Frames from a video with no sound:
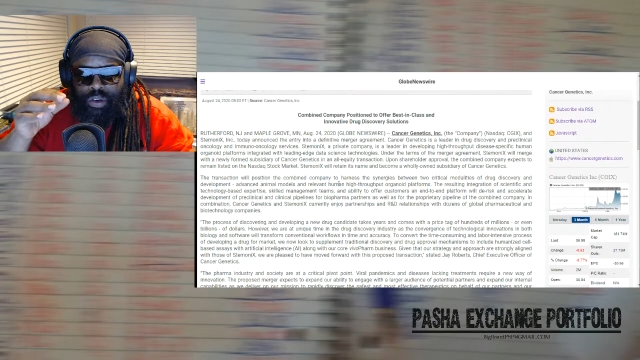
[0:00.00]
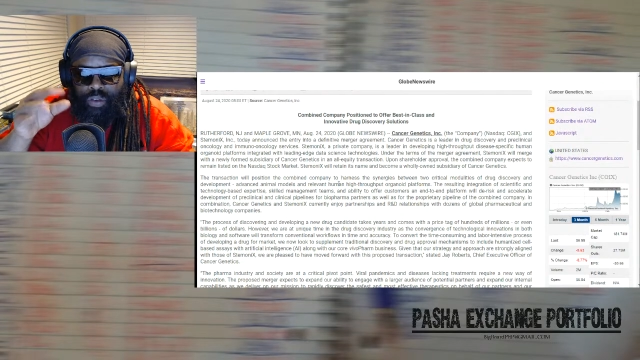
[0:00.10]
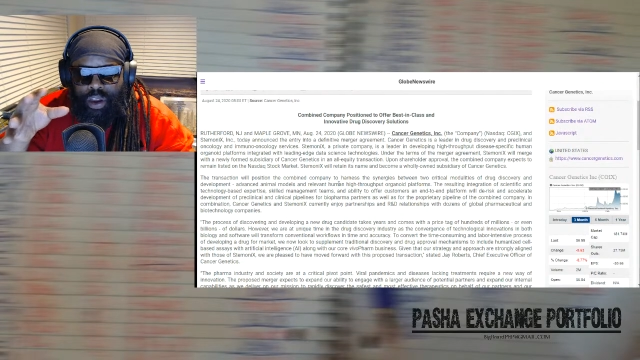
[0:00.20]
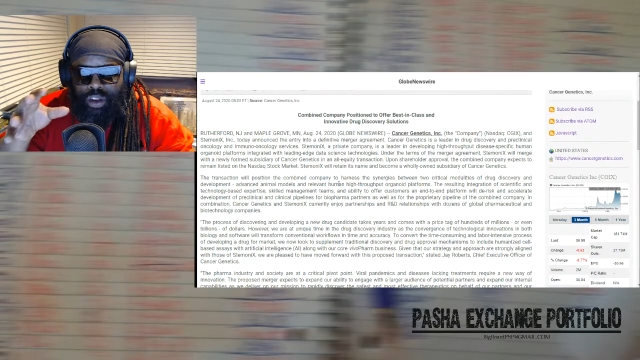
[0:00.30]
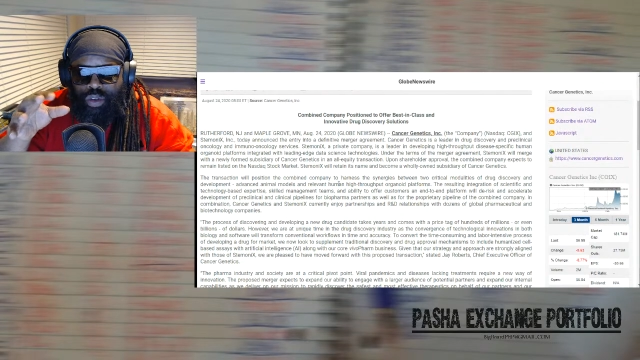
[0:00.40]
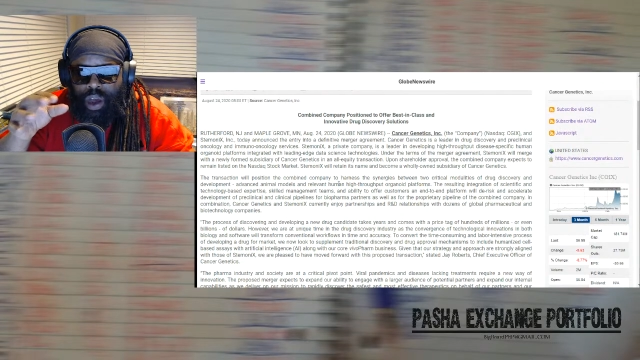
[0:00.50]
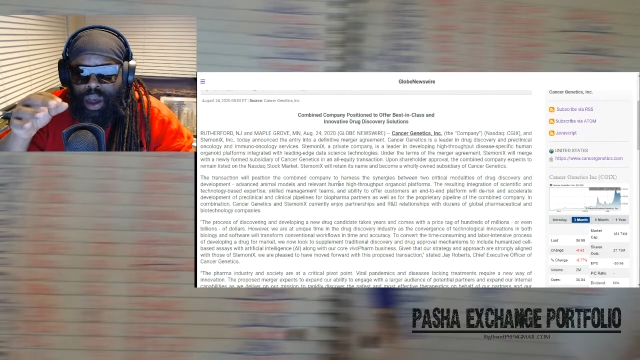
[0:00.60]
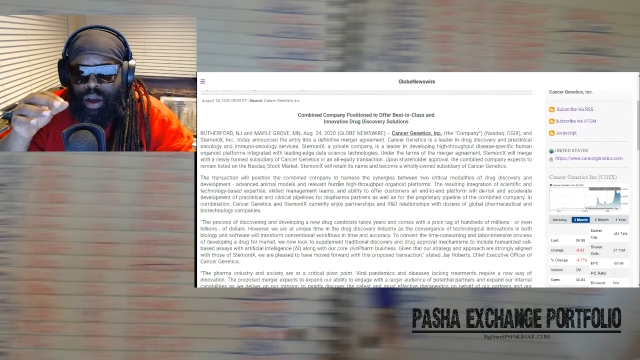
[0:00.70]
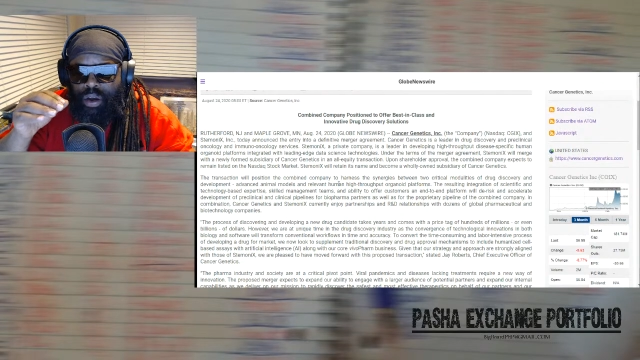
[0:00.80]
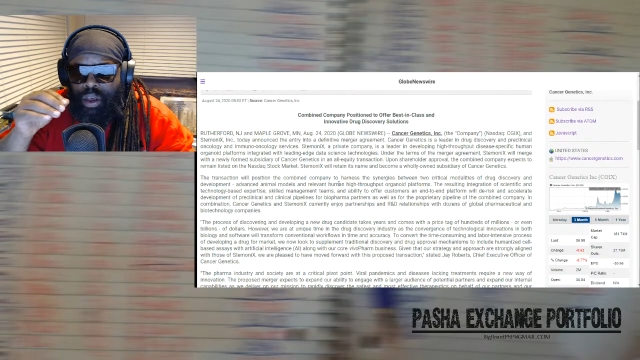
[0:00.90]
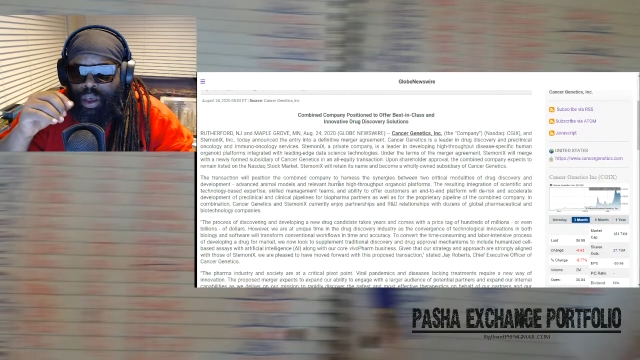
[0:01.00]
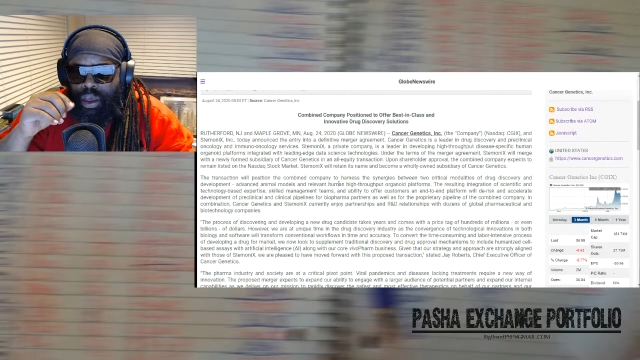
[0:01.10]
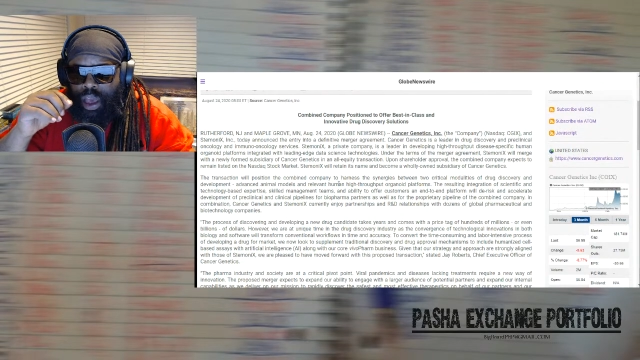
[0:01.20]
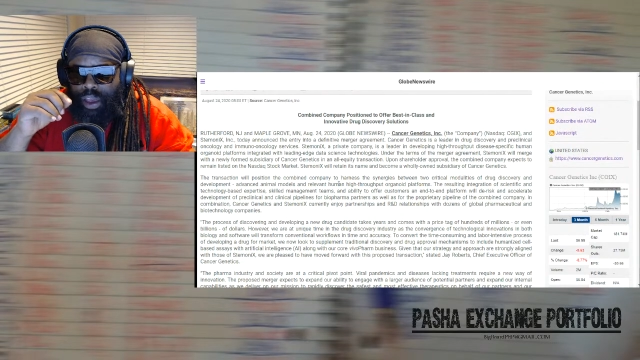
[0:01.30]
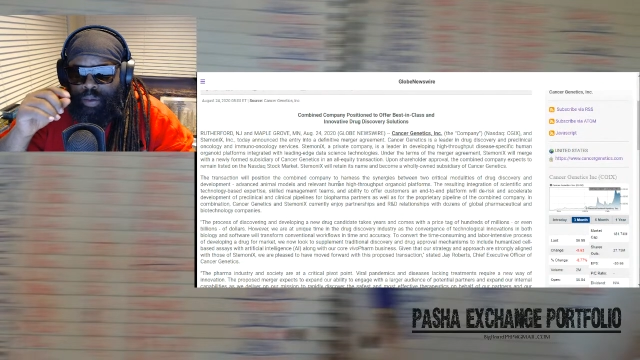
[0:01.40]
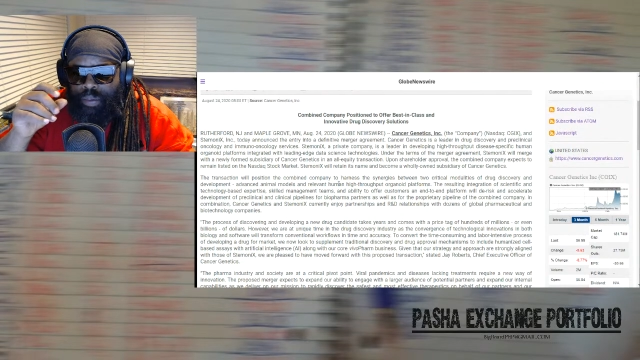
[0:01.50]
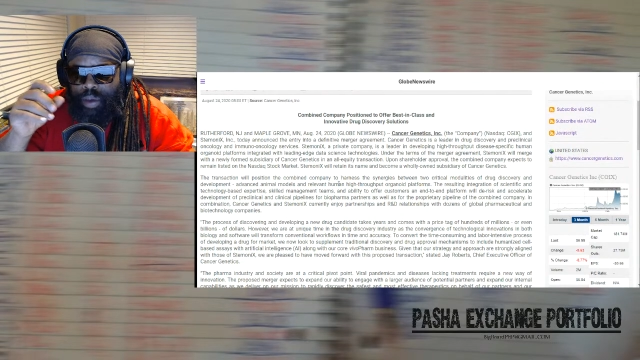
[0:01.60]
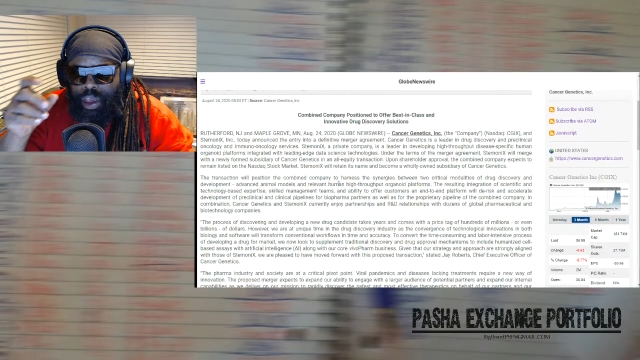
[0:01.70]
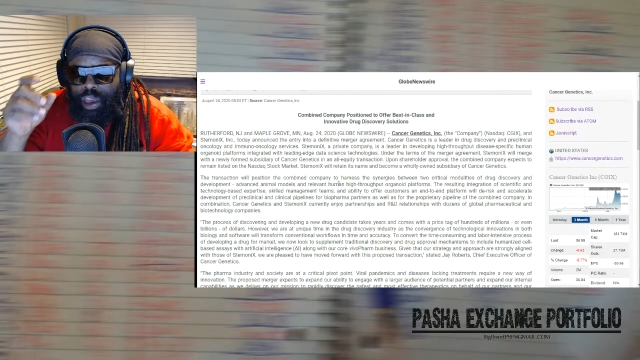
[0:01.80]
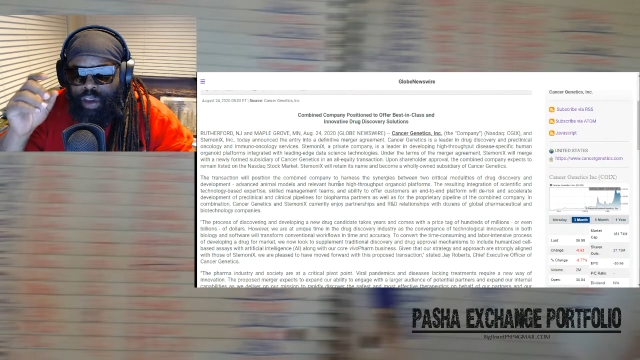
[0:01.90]
you're running a trial, and you're
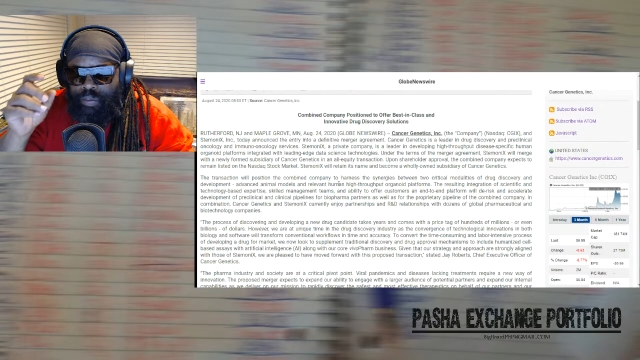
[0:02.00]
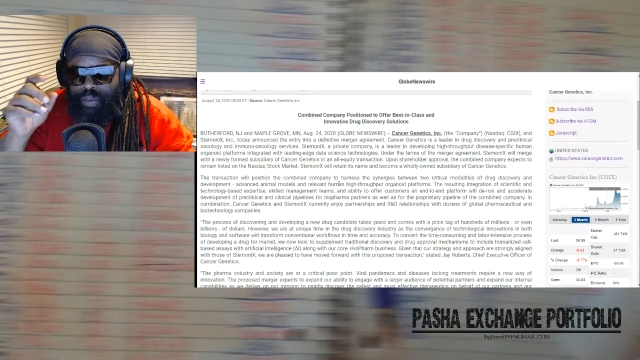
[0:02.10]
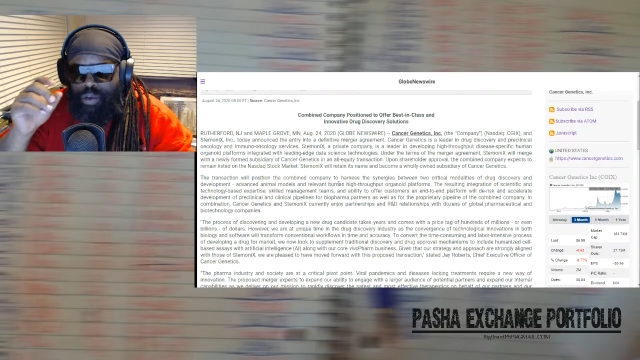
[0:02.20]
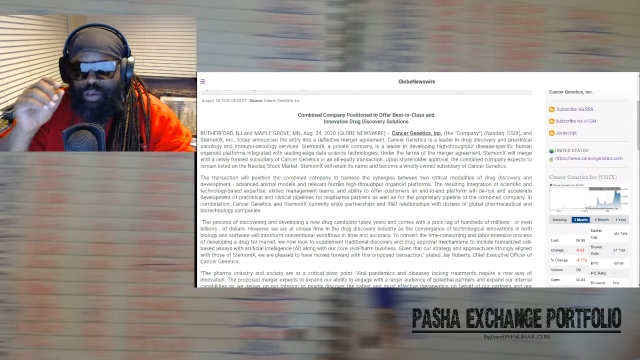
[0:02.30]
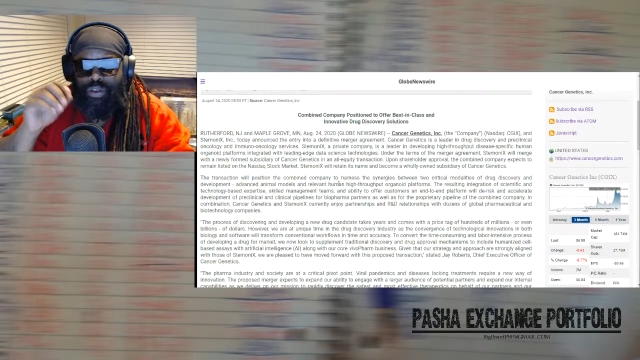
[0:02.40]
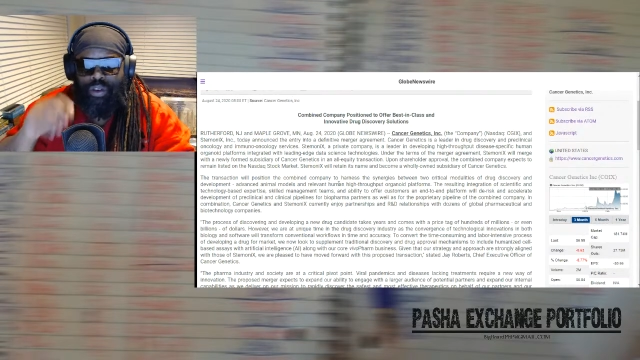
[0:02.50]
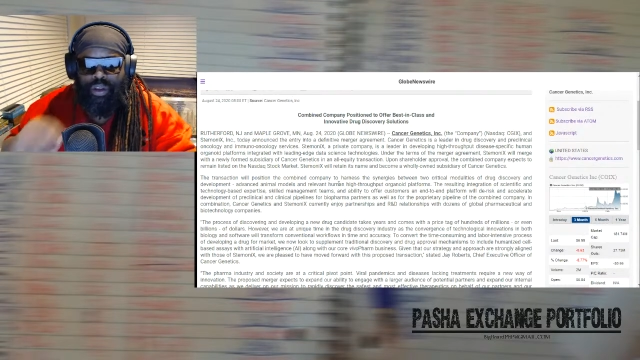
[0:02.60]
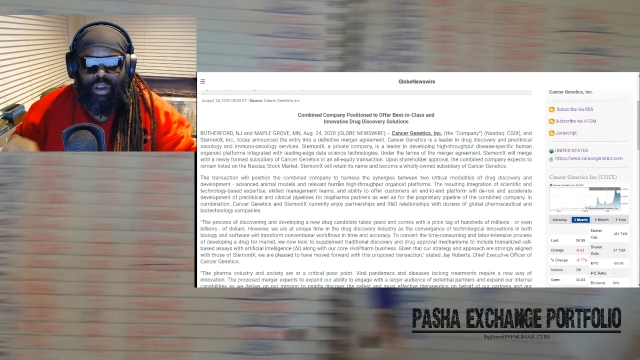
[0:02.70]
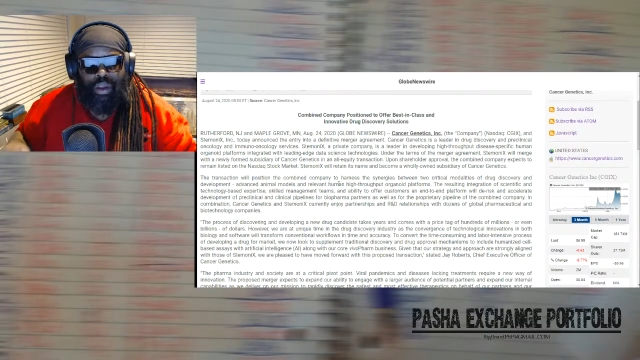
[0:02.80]
giving proofs,